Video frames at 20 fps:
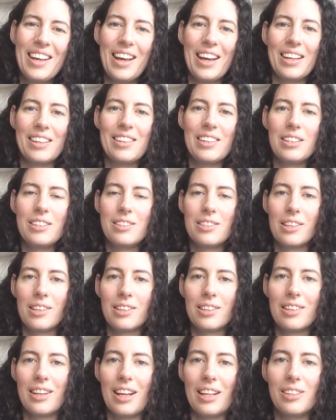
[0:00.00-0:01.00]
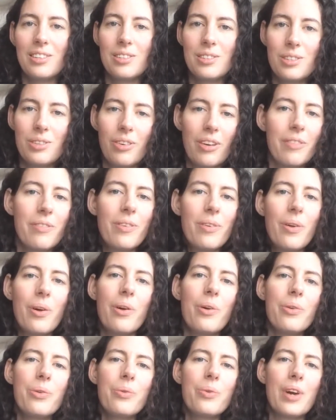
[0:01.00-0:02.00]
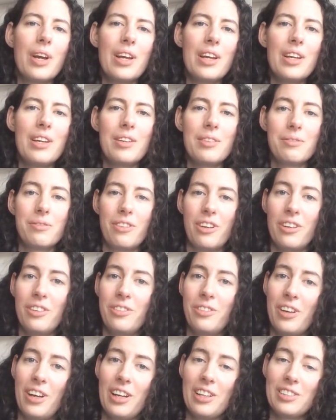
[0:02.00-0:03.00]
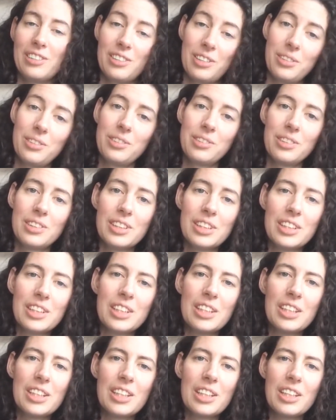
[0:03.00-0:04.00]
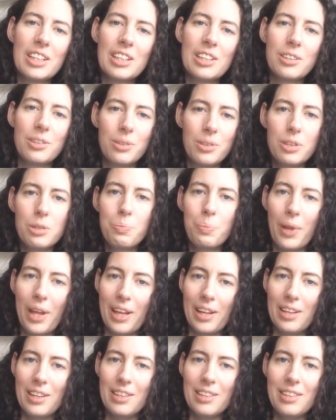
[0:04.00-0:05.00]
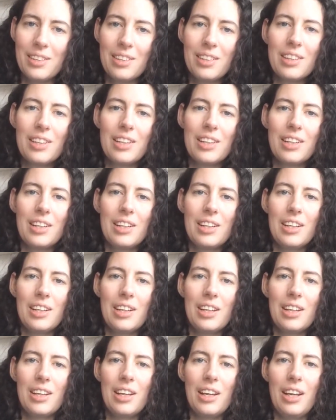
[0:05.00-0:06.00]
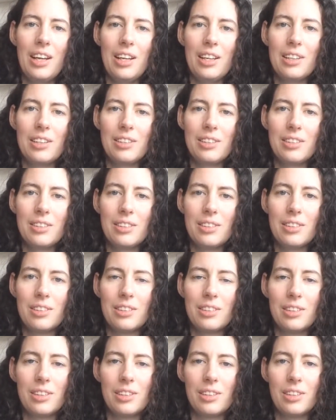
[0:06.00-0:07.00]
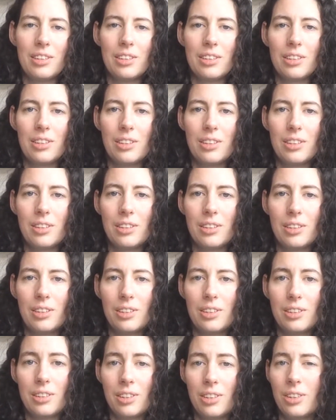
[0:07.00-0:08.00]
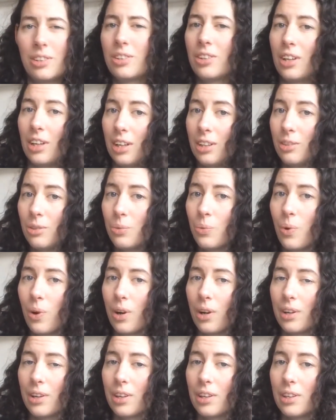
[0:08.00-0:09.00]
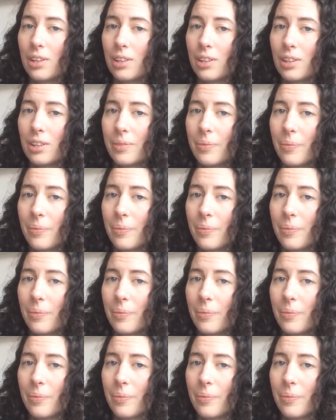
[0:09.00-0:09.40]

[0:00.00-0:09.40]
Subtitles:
at this sun, and you travel all the way, very fast though, to this planet, and you hit the water.